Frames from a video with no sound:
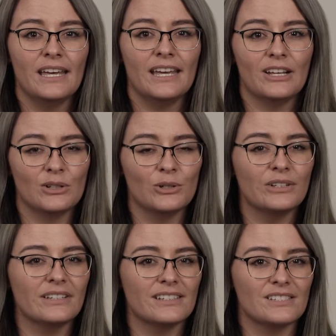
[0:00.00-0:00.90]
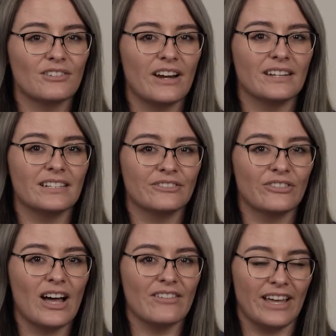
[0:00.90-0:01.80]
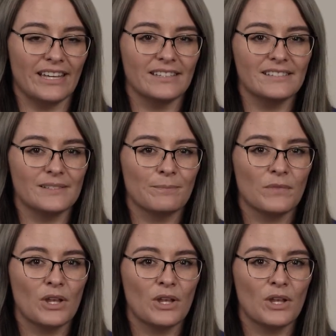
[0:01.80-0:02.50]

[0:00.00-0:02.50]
including the surrounding 5 acres,